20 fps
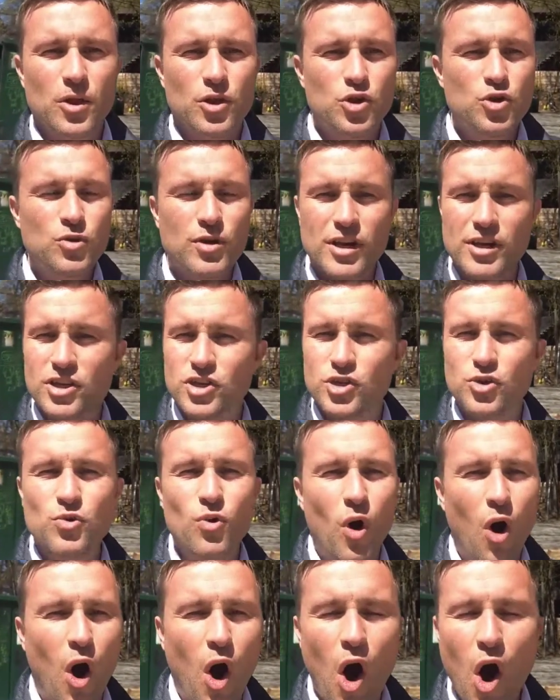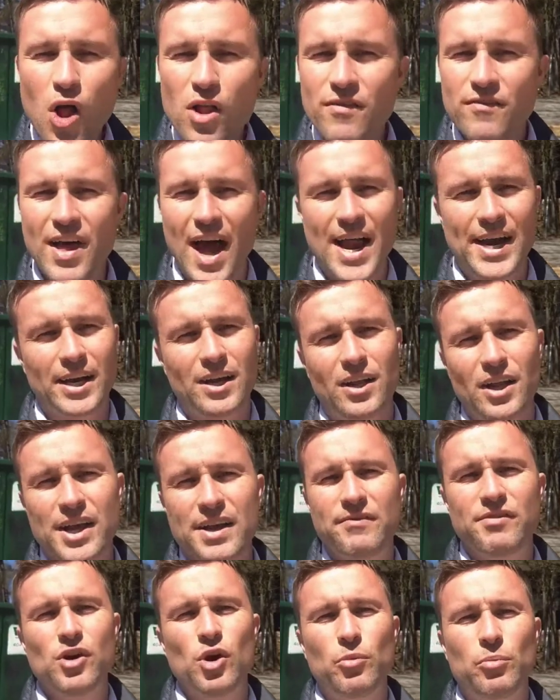you can do all of that in
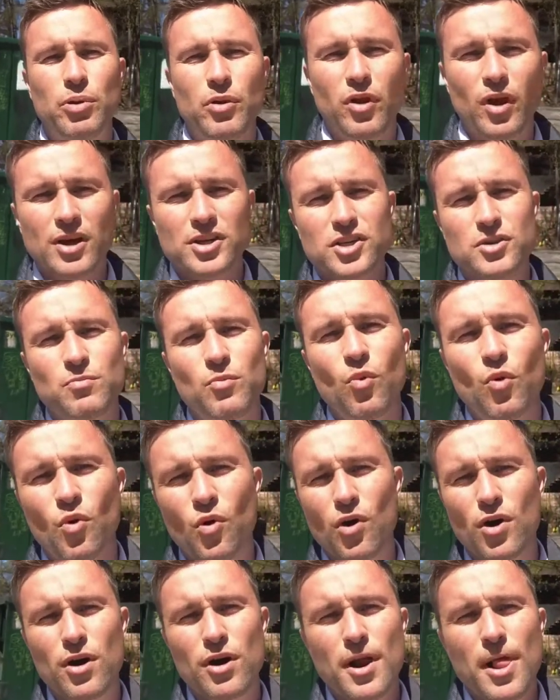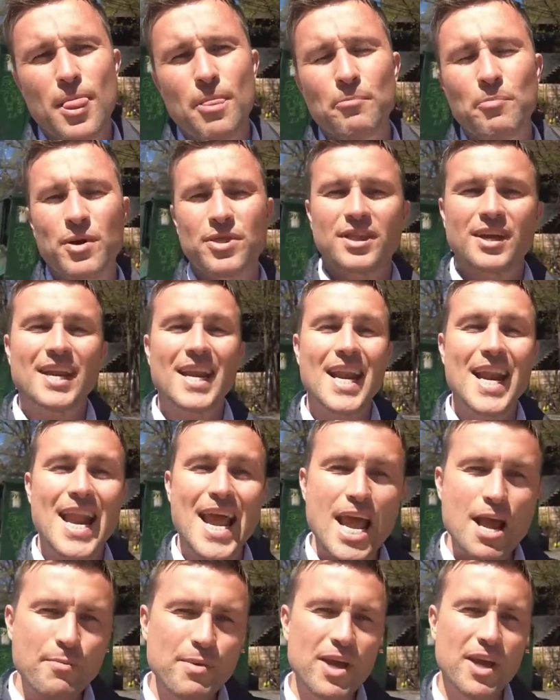Klaviyo plus more, but the
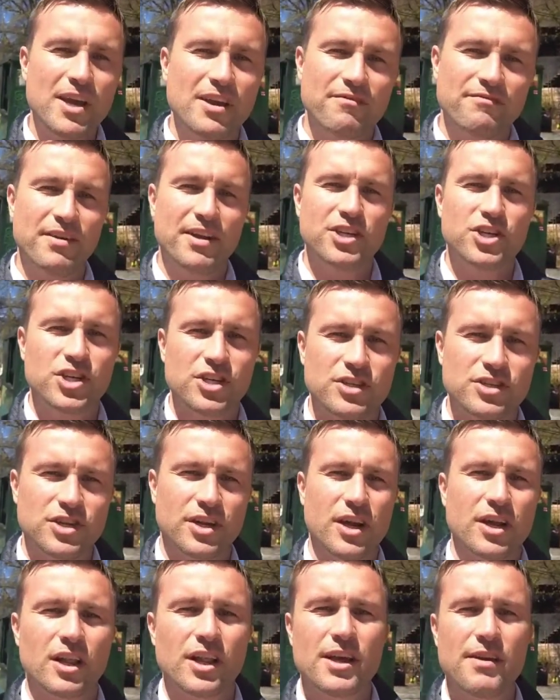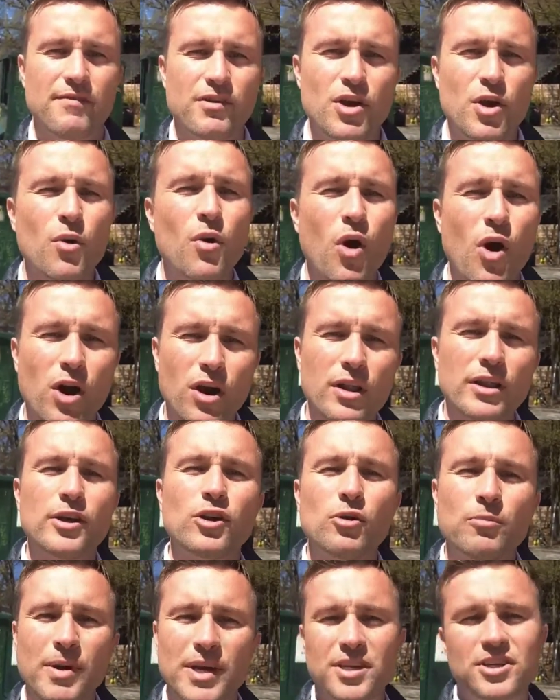naming conventions in Klaviyo are a
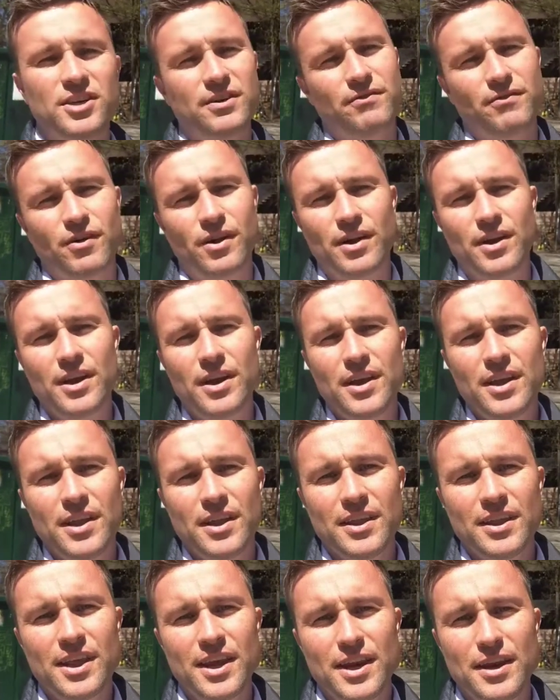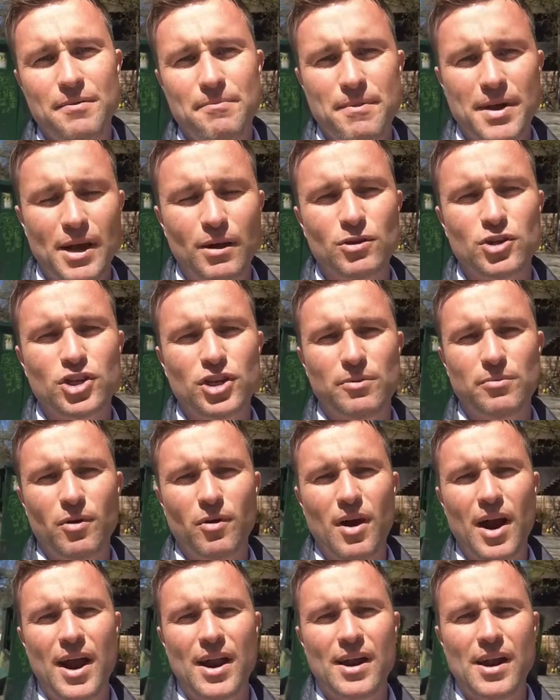little bit different than in Mailchimp,
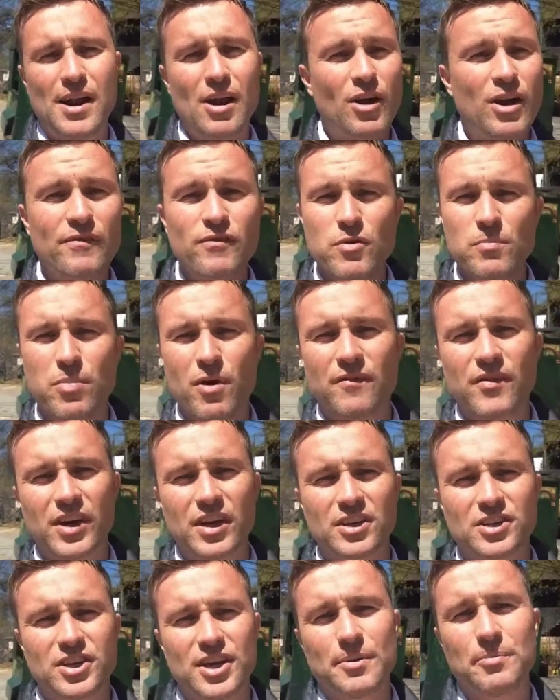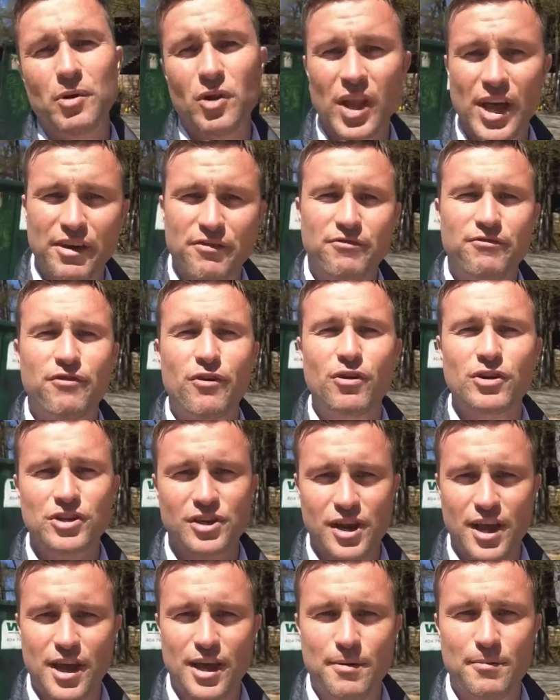all right? And I'll give you a perfect example, like first
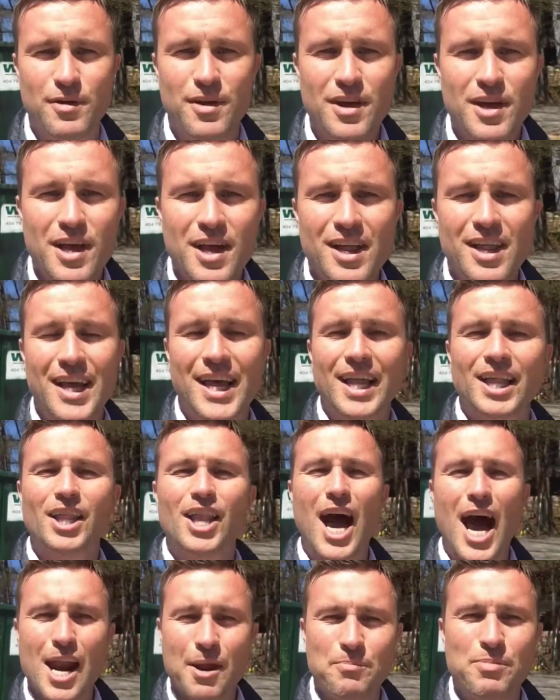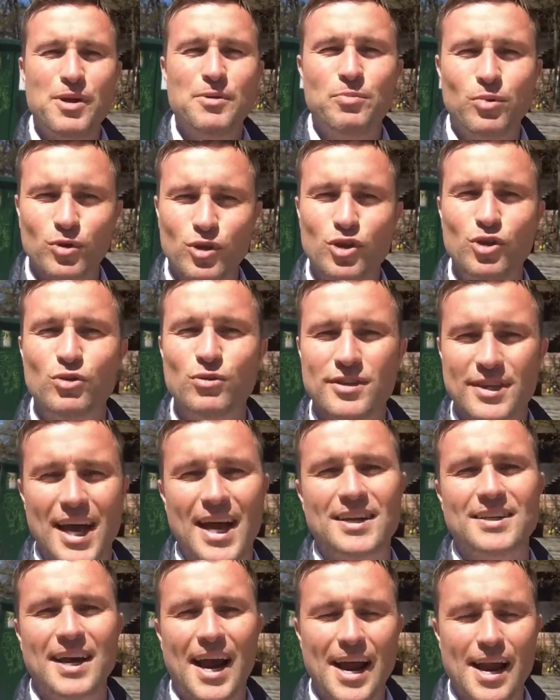name. Like a lot of people use
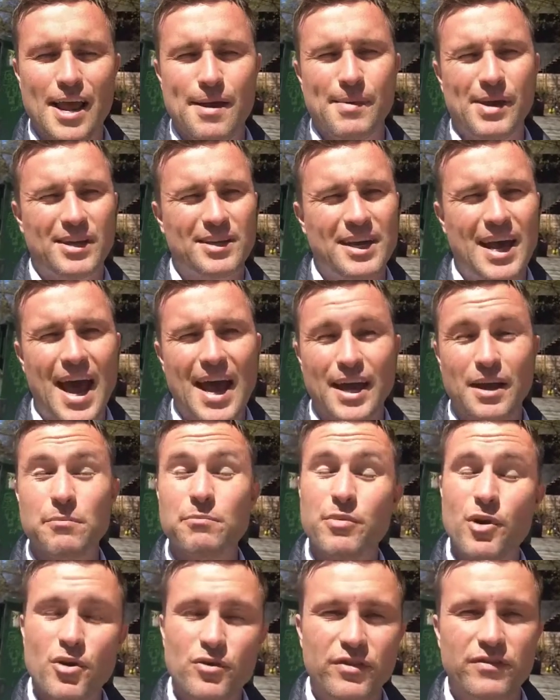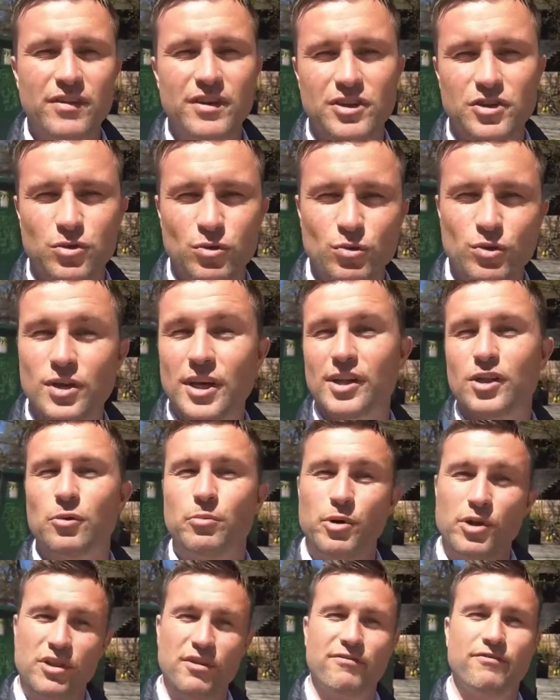that dynamic tag in both of these tools. Like they'll
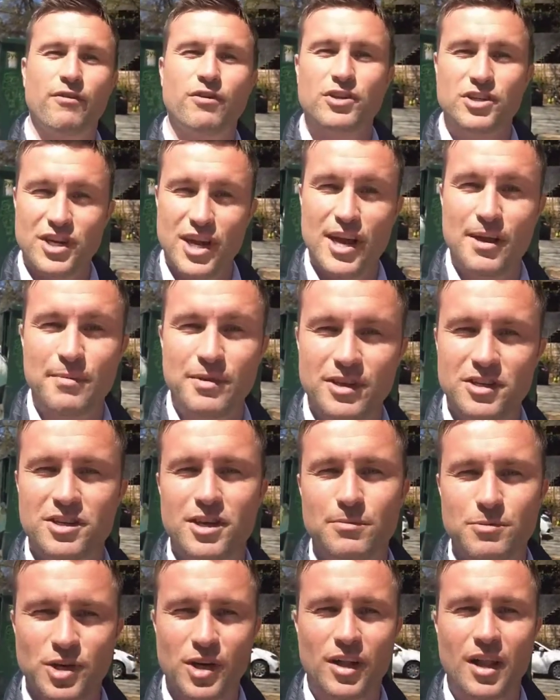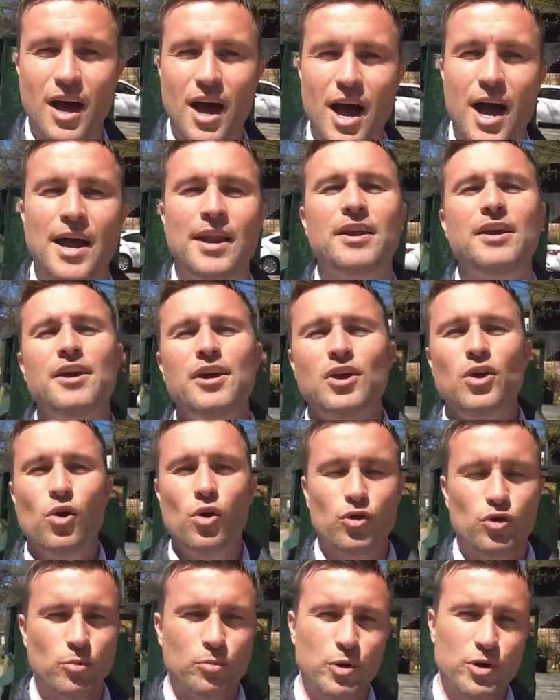put the first name in the subject line,
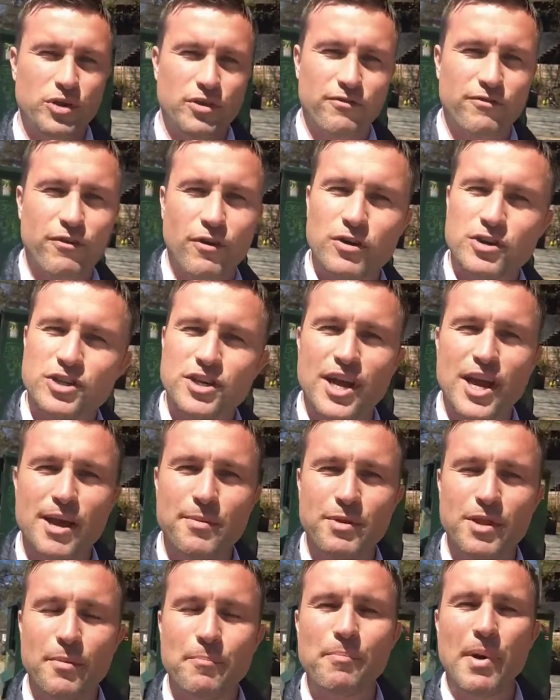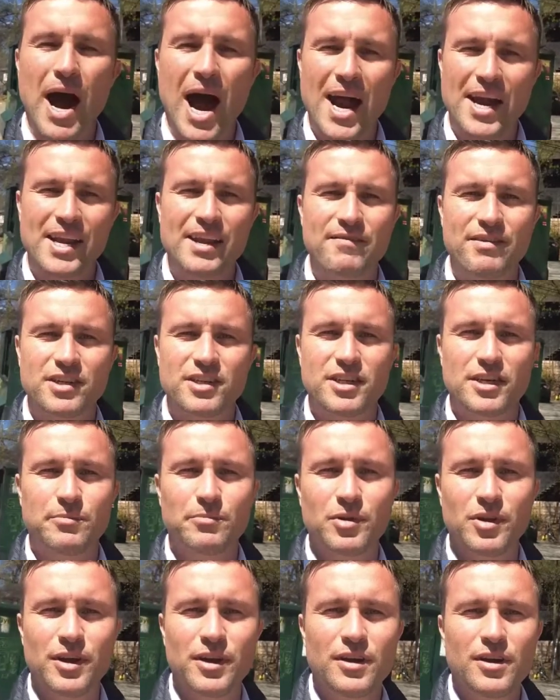or they'll put the first name in the body of a
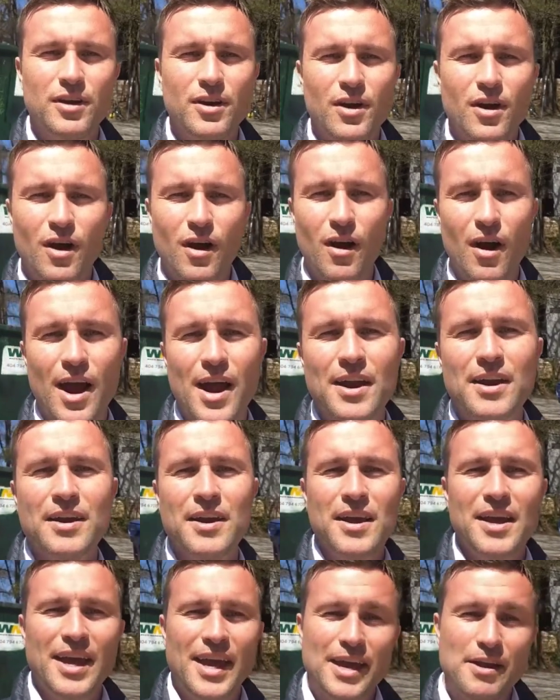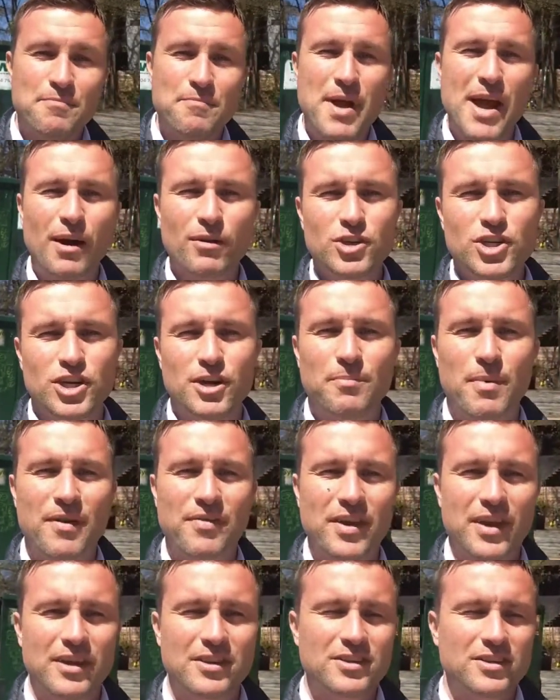template, all right? In Mailchimp, I
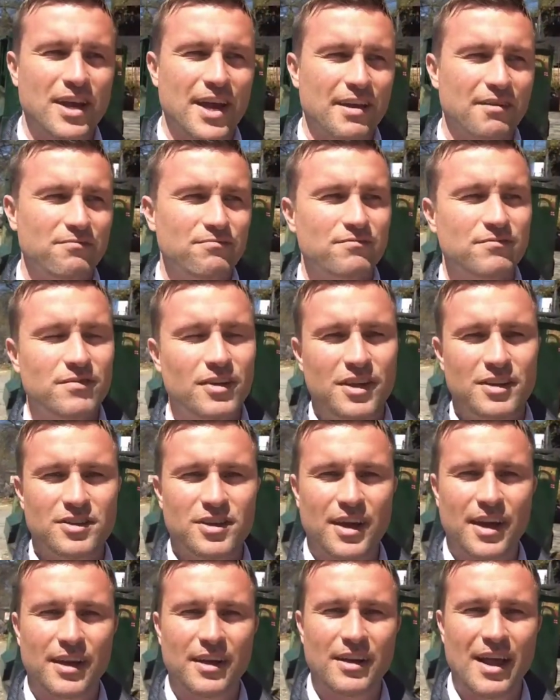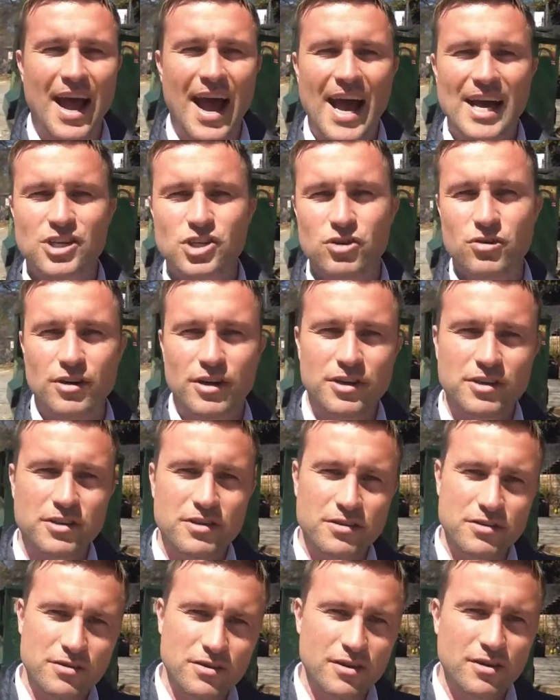think it's like
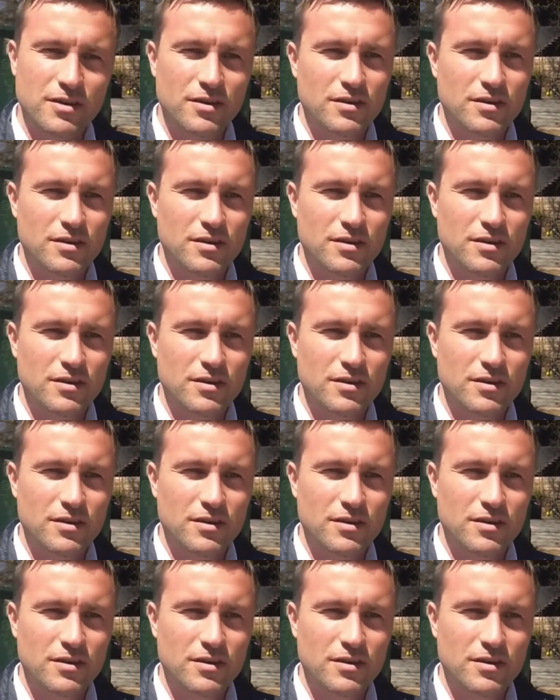asterisks,